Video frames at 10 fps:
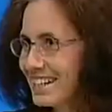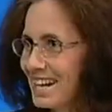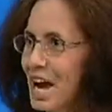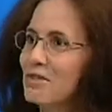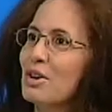to
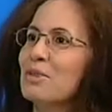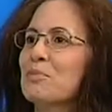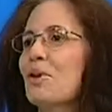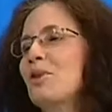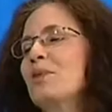have you on the
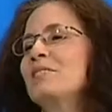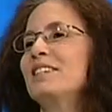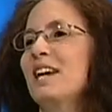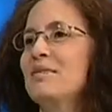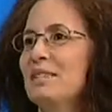program
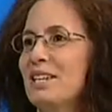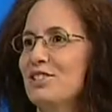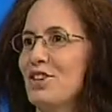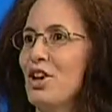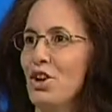today
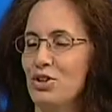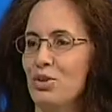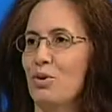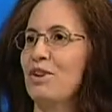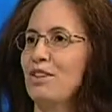because
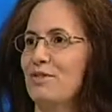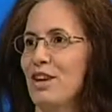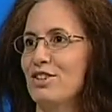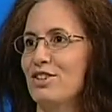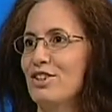you're an
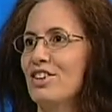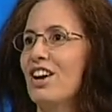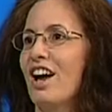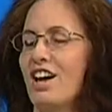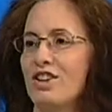inventor,
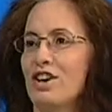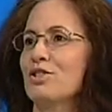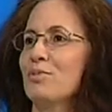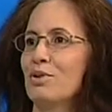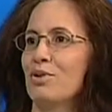an
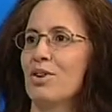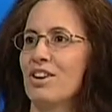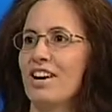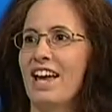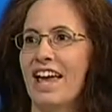entrepreneur,